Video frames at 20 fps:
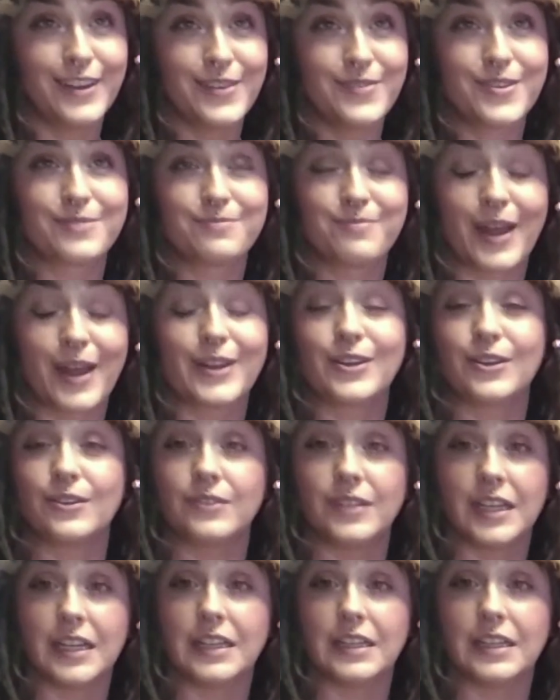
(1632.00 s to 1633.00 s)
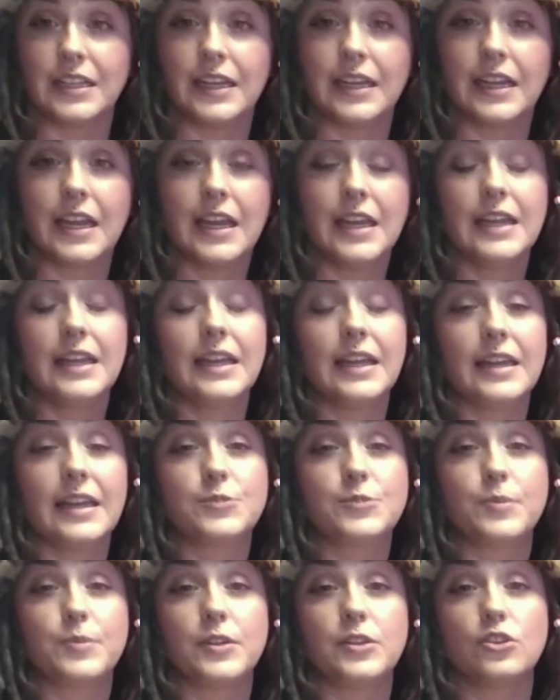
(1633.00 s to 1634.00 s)
with microneedling, it
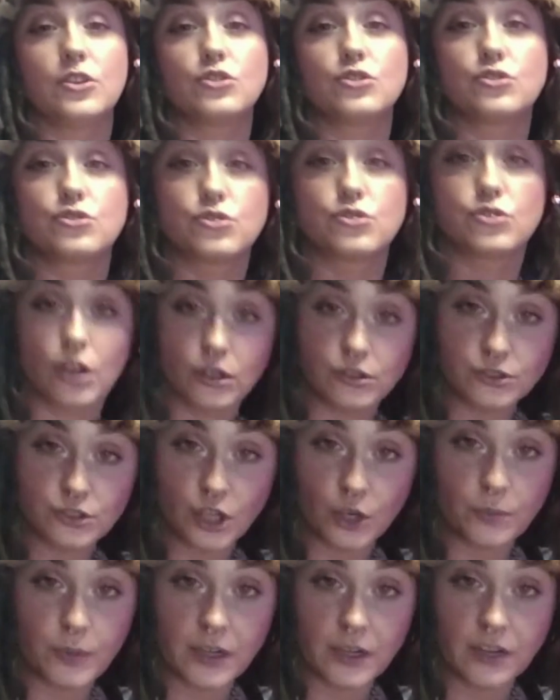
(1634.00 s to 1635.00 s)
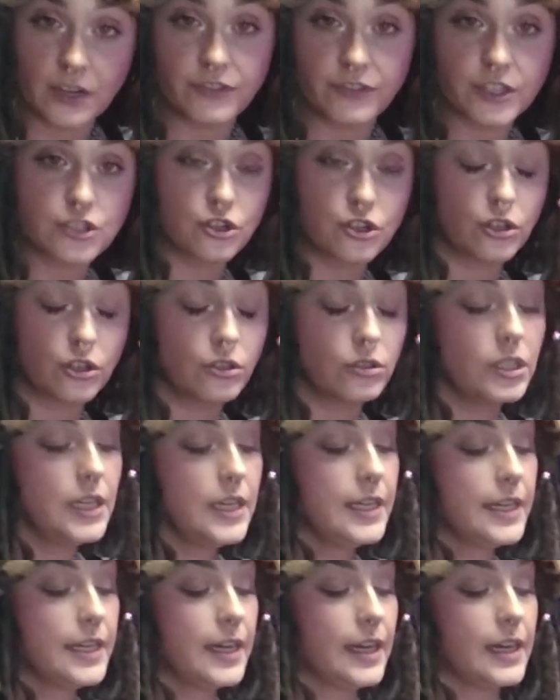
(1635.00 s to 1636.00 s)
has been so beneficial.
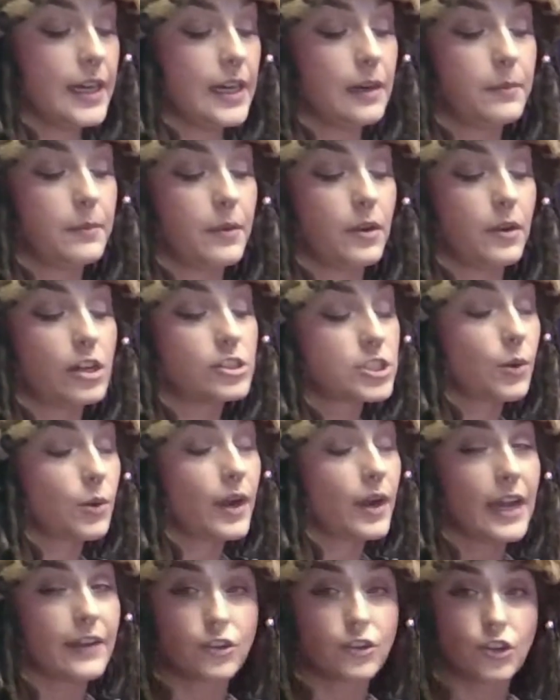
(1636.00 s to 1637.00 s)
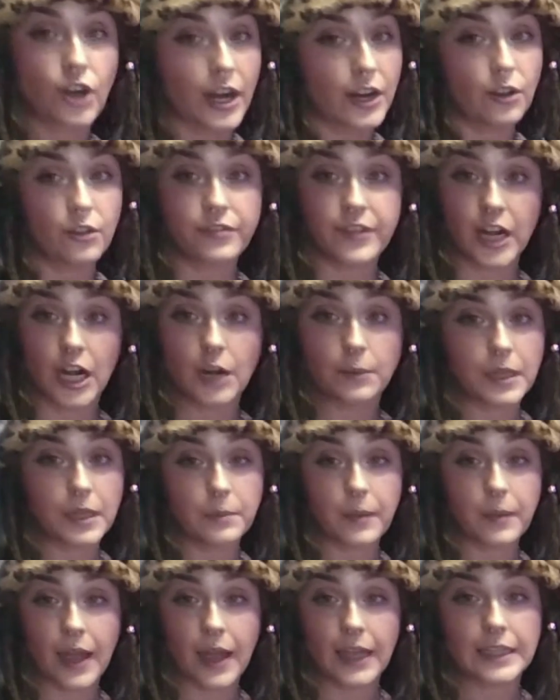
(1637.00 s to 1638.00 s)
Also, I have
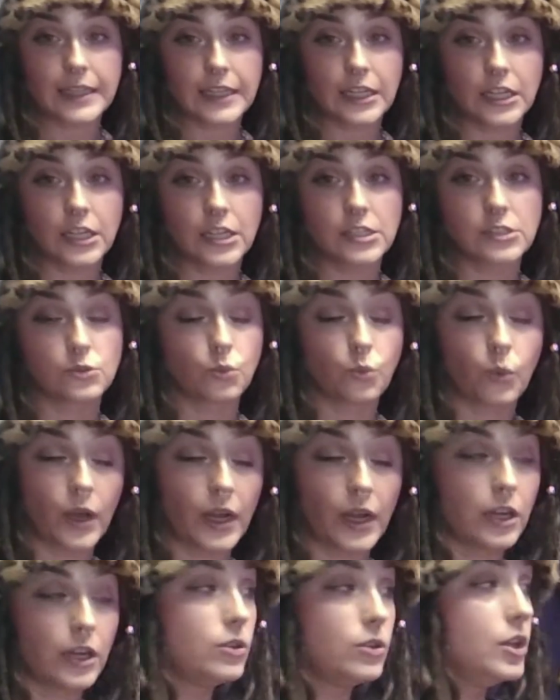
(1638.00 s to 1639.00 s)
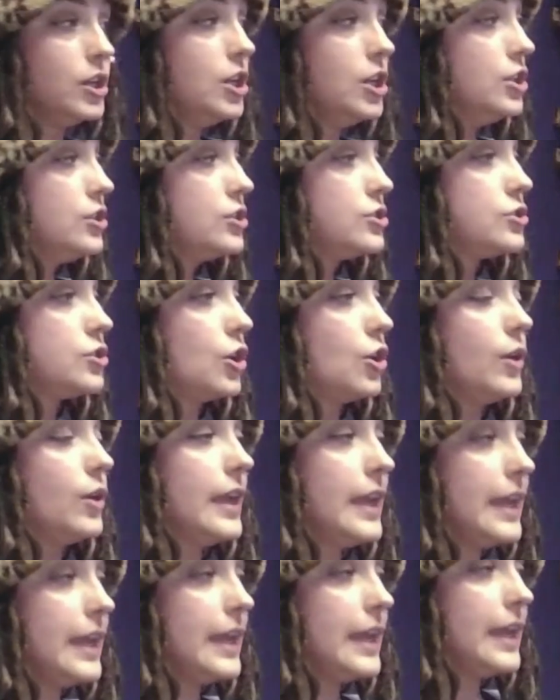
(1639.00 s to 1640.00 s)
cryotherapy back here as well. So
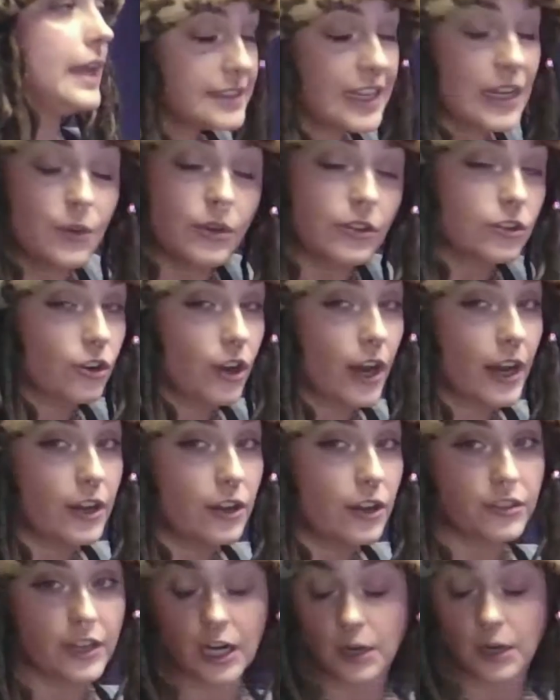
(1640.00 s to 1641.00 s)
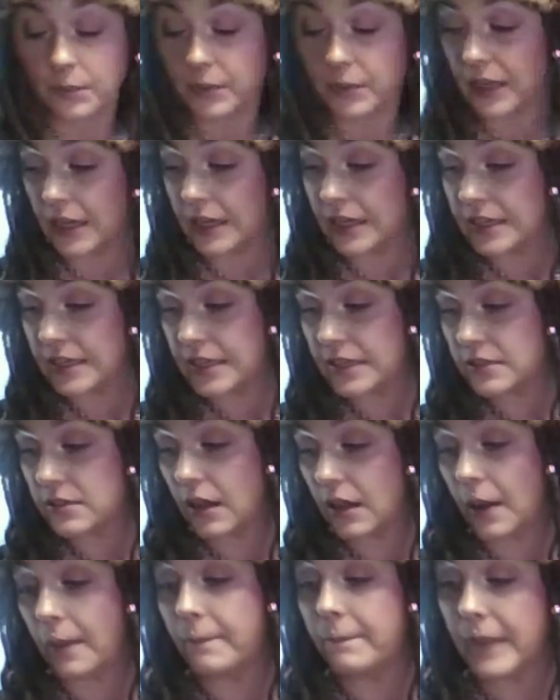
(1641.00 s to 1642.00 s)
ending with cryotherapy
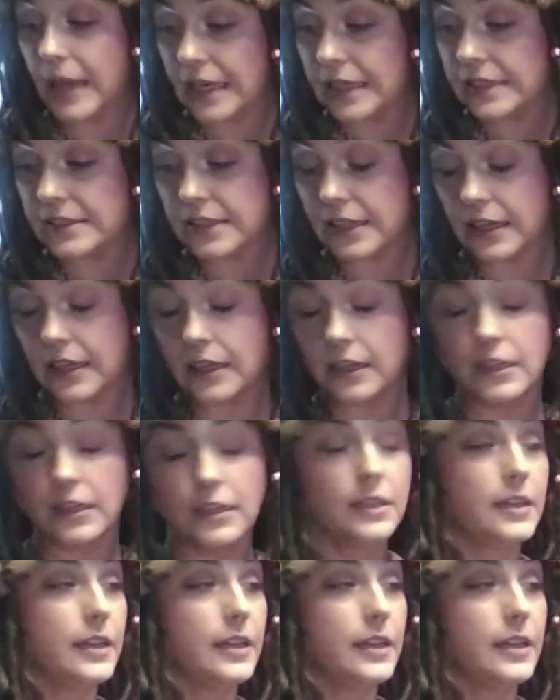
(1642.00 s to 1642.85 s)
is amazing.